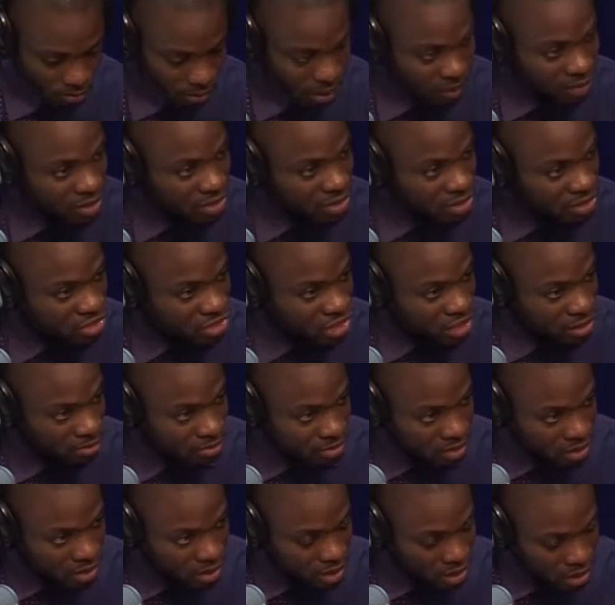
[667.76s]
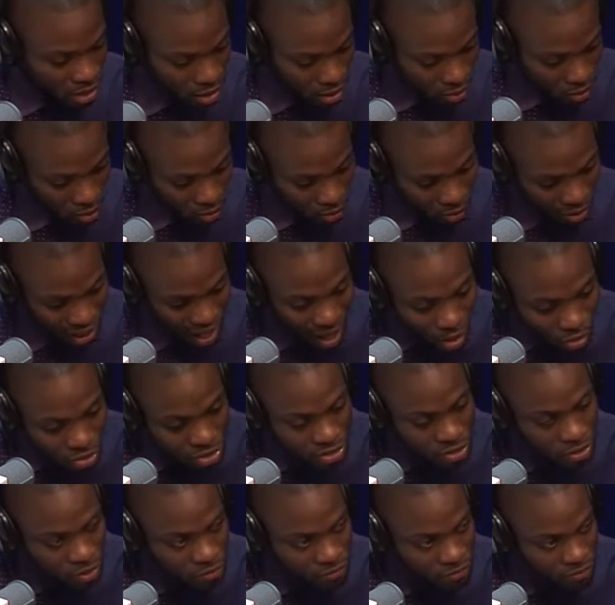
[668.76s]
Barrister James, how
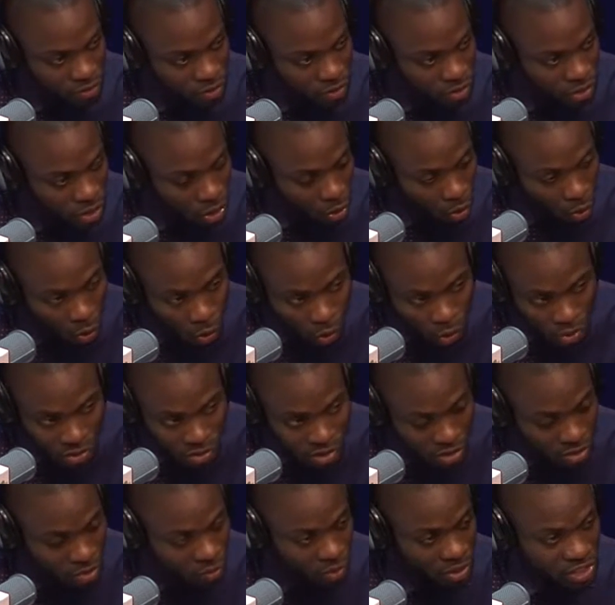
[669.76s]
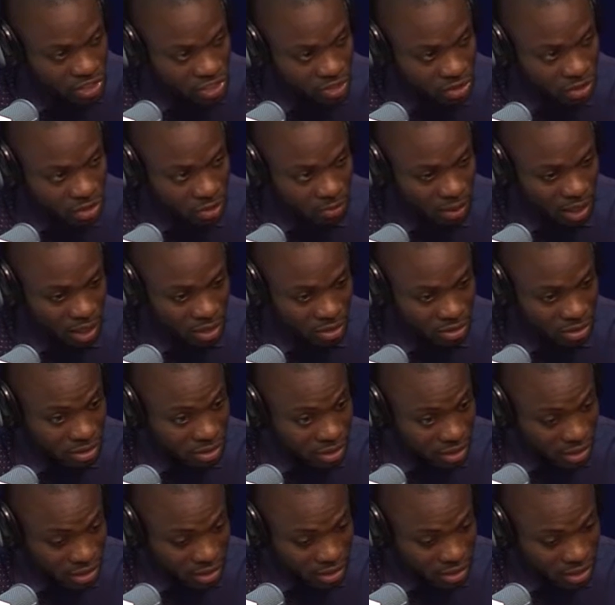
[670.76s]
do you view the whole situation about
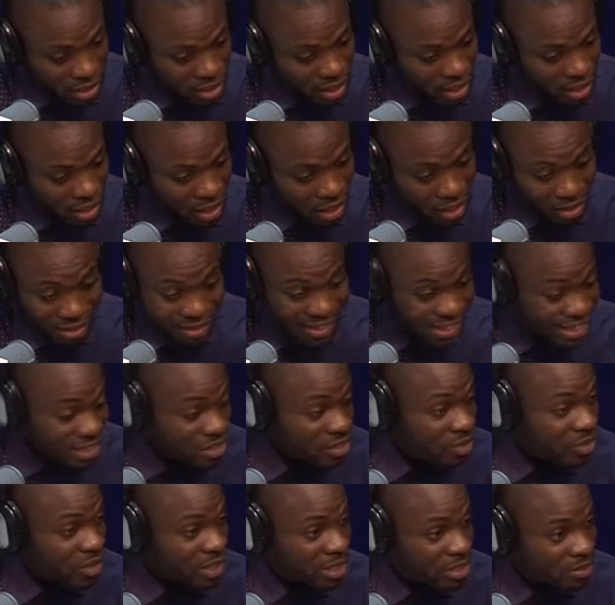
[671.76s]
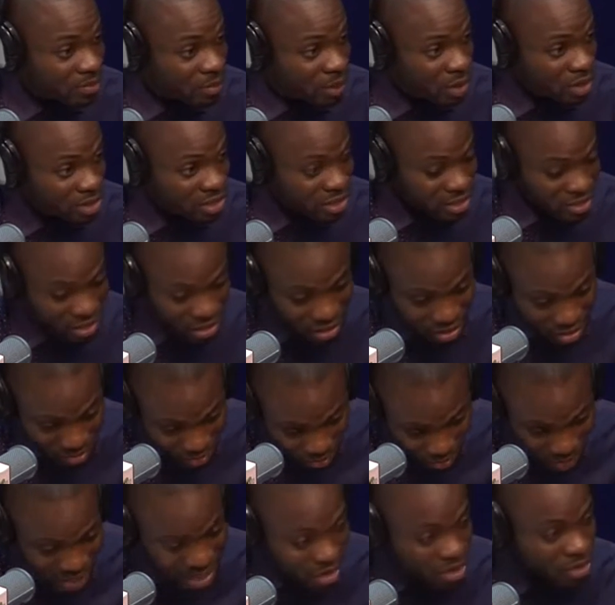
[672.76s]
this lingering budget, this
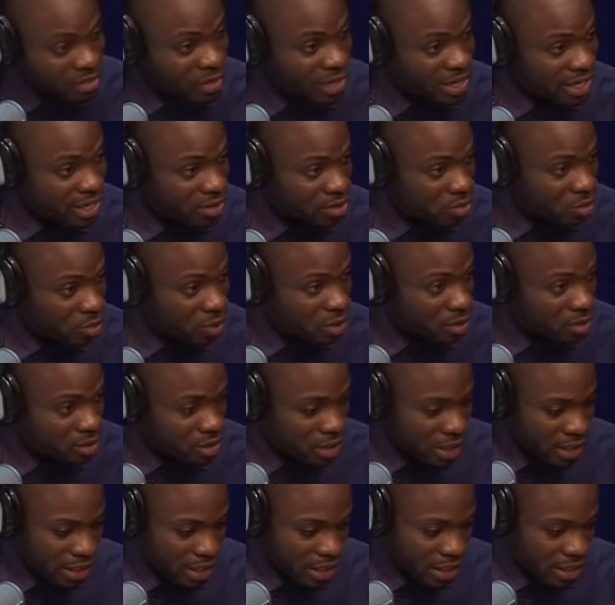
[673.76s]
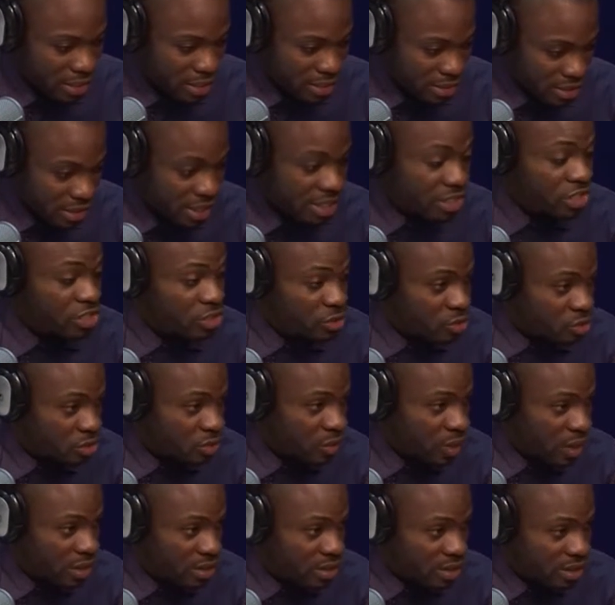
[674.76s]
bickering as well, and this issue
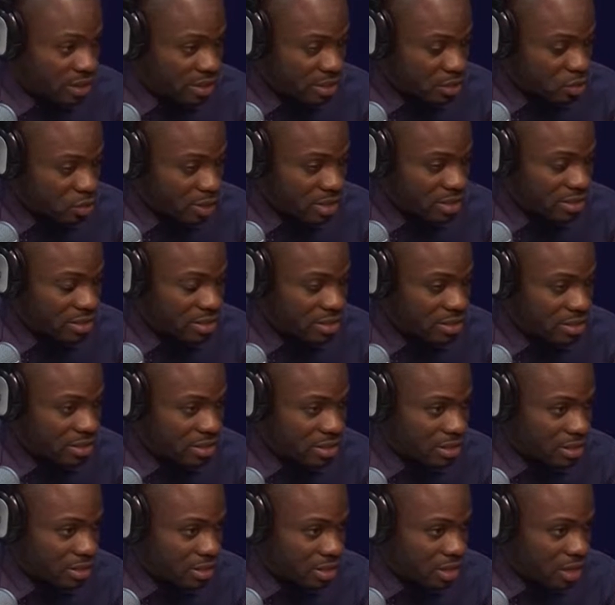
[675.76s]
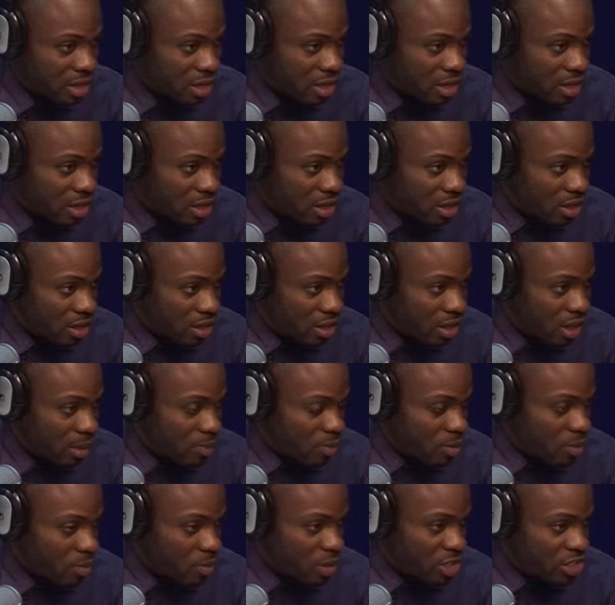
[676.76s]
surrounding the 2016
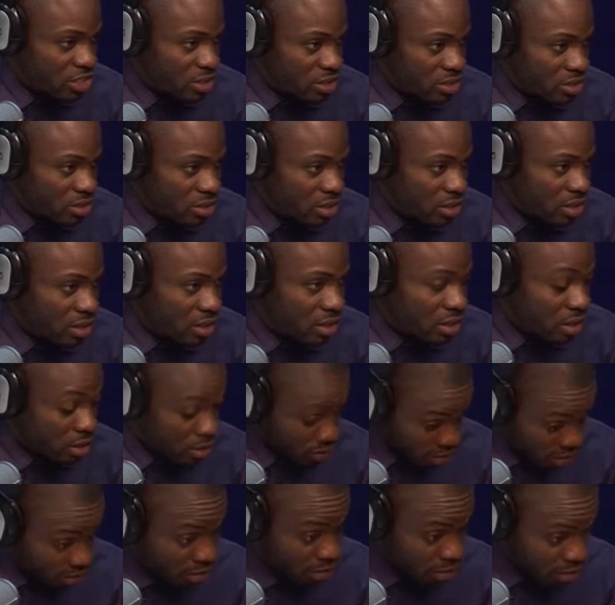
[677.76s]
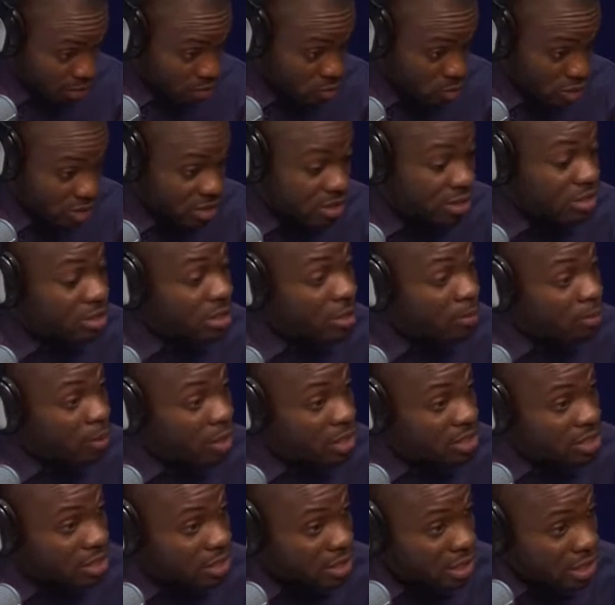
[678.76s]
appropriation, the 2016
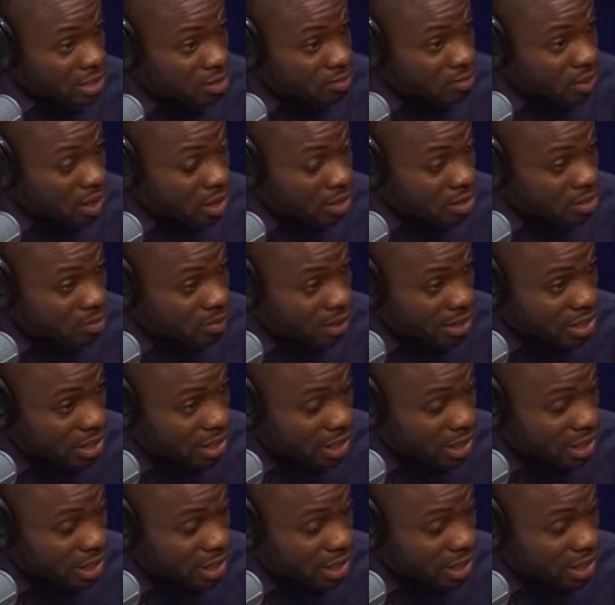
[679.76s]
budget as passed by the